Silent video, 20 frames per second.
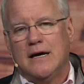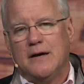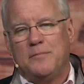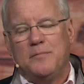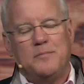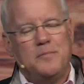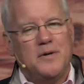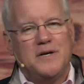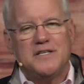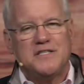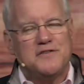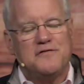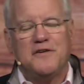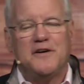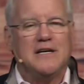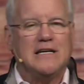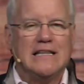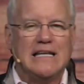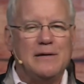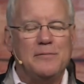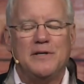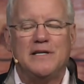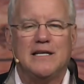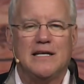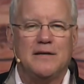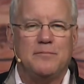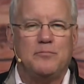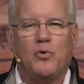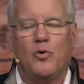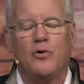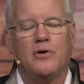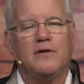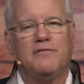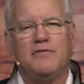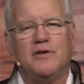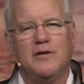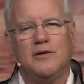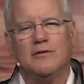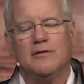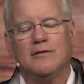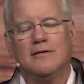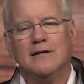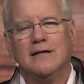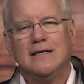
But it's a very limited point of view.